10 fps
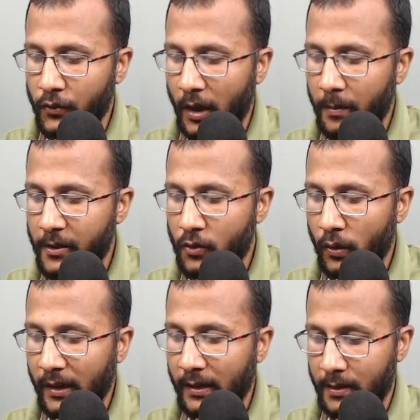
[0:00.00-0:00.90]
So I'll be
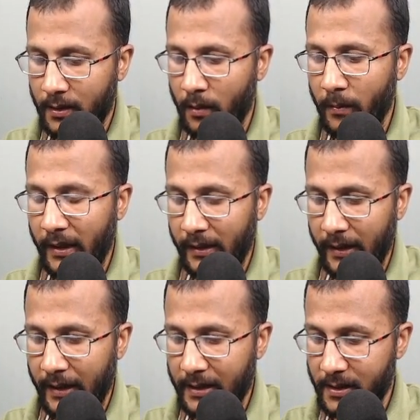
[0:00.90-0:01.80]
storing this sum in the
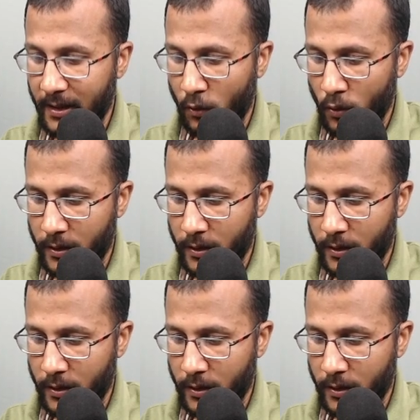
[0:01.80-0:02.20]
index 0,